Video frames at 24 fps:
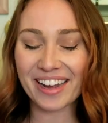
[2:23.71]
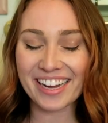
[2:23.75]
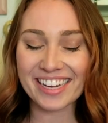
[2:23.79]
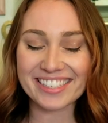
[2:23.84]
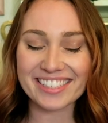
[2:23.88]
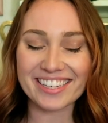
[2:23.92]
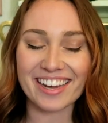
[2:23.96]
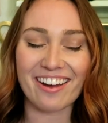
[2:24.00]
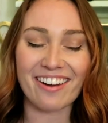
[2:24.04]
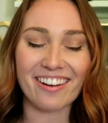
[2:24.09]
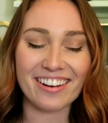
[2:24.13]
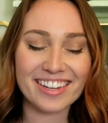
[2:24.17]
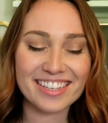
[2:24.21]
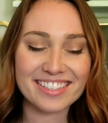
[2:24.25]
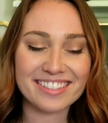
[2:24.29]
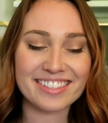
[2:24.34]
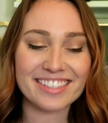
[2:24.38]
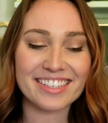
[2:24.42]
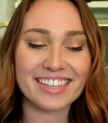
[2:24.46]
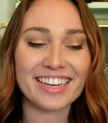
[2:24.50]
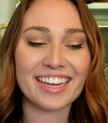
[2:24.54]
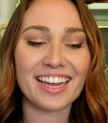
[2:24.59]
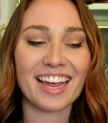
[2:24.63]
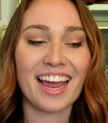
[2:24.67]
But
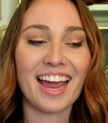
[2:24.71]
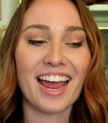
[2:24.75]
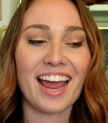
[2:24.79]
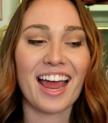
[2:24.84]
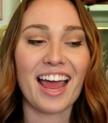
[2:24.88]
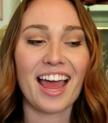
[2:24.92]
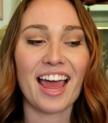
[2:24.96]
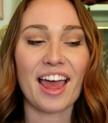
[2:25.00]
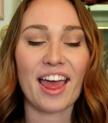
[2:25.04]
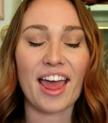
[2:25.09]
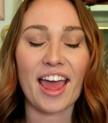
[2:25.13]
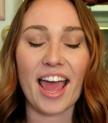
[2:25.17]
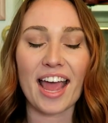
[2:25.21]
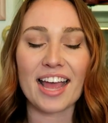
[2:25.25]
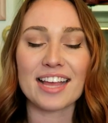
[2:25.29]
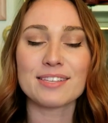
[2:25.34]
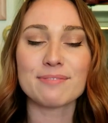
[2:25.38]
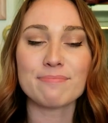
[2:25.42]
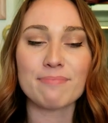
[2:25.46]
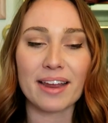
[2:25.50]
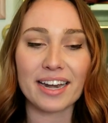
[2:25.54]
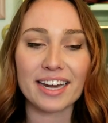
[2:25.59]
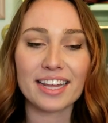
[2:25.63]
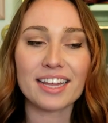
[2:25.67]
honestly,
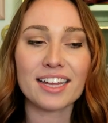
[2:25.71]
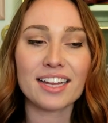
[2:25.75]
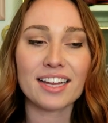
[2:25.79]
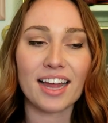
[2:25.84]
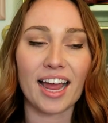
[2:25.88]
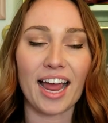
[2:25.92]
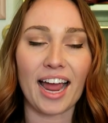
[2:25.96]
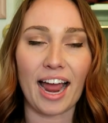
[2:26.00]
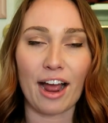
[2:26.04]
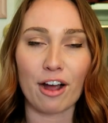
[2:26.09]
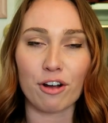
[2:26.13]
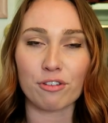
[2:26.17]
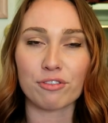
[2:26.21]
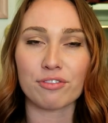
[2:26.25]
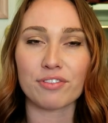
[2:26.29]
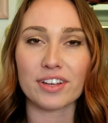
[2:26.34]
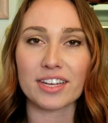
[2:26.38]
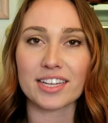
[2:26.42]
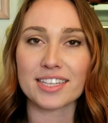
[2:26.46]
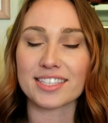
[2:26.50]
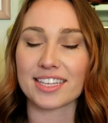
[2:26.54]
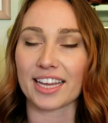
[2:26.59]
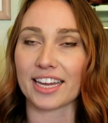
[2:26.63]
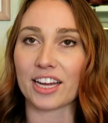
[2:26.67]
as many
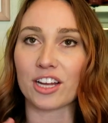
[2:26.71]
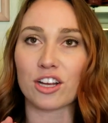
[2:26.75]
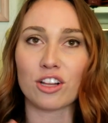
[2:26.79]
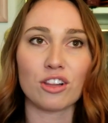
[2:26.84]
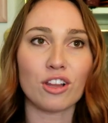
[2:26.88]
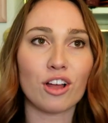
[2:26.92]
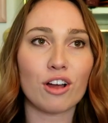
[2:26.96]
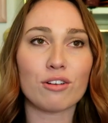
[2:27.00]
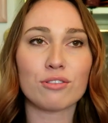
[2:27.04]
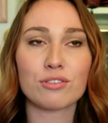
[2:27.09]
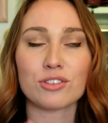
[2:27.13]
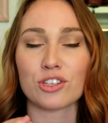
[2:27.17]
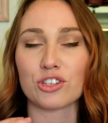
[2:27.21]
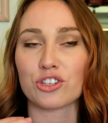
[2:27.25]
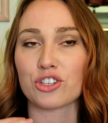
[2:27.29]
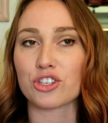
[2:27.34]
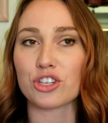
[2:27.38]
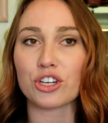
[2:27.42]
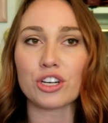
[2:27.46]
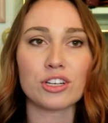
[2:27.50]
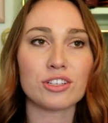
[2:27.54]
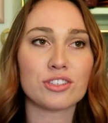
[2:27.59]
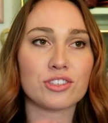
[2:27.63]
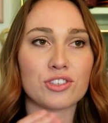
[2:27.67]
outfits, like clothes,
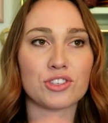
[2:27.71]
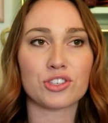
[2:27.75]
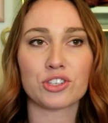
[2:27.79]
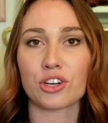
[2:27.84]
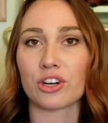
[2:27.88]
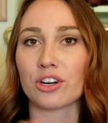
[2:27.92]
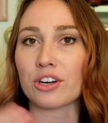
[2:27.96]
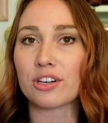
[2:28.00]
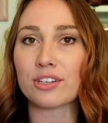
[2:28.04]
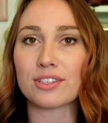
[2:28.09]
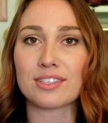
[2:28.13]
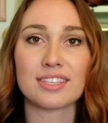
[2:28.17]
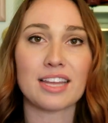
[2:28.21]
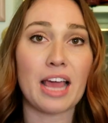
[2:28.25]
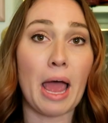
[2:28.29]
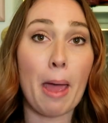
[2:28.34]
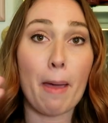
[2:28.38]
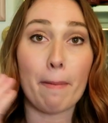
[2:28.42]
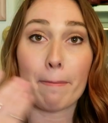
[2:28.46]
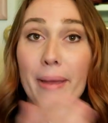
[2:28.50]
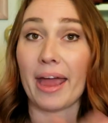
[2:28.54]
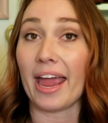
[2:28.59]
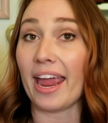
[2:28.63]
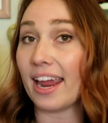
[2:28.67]
shirts, skirts,
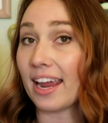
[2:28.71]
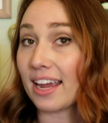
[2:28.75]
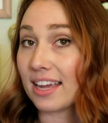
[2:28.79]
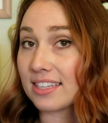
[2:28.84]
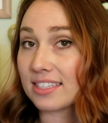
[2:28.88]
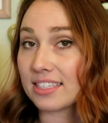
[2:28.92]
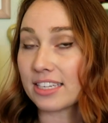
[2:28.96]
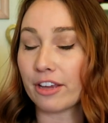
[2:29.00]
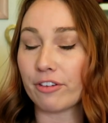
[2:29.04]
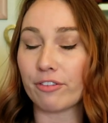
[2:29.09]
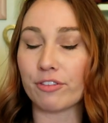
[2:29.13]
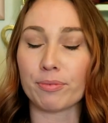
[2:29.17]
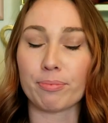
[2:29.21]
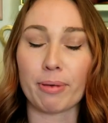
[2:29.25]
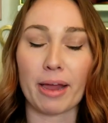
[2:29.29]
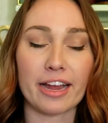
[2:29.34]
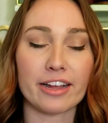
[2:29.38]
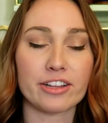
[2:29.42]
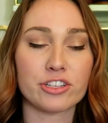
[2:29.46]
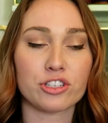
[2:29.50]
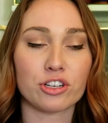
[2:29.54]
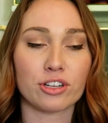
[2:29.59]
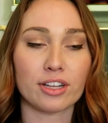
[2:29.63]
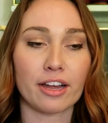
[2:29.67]
pants, if
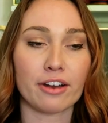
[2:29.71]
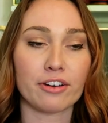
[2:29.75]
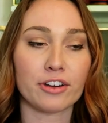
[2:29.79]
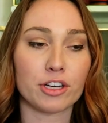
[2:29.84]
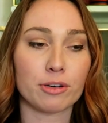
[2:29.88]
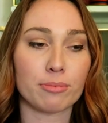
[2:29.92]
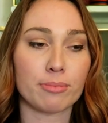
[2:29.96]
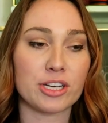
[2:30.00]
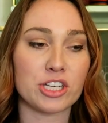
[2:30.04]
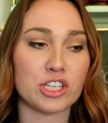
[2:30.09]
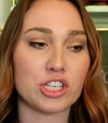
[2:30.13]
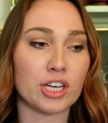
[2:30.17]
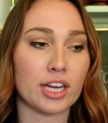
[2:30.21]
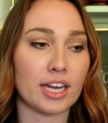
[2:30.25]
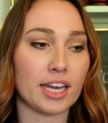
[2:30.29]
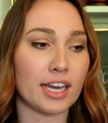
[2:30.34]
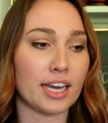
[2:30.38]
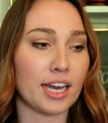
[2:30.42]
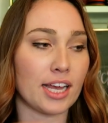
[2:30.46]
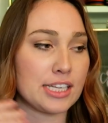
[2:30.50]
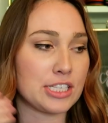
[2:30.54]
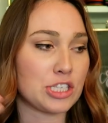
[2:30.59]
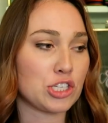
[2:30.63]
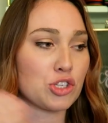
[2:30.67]
pants are allowed in your
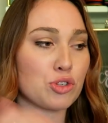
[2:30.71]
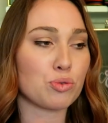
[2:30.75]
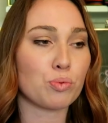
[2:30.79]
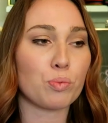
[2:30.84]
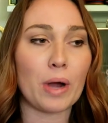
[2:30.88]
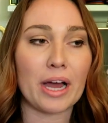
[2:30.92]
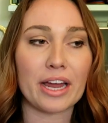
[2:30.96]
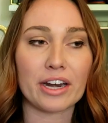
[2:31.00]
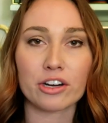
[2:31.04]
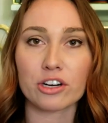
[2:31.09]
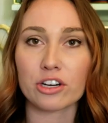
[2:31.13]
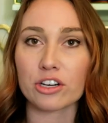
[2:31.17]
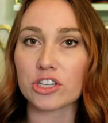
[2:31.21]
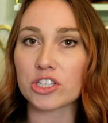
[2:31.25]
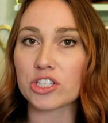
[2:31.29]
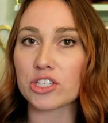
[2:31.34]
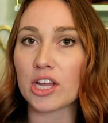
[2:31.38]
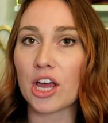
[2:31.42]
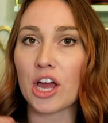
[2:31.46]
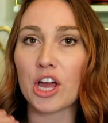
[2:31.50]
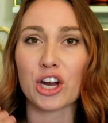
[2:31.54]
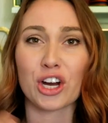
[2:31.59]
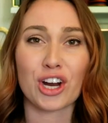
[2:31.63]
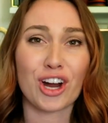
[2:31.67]
mission,
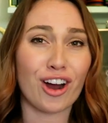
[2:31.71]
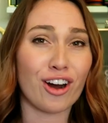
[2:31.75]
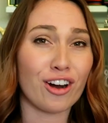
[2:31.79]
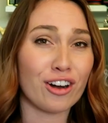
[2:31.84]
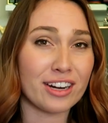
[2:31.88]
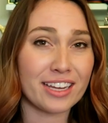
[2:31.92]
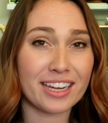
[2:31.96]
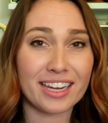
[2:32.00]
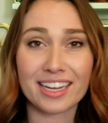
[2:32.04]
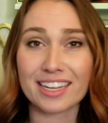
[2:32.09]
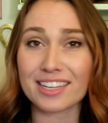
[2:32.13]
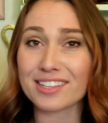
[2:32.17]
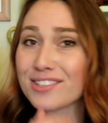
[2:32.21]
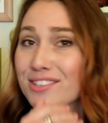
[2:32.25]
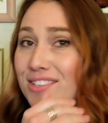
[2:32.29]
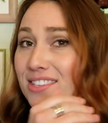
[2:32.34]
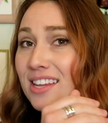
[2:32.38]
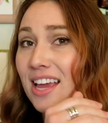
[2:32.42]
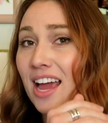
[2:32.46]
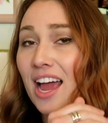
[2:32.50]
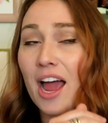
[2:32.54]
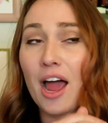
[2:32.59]
sweaters, cardigans,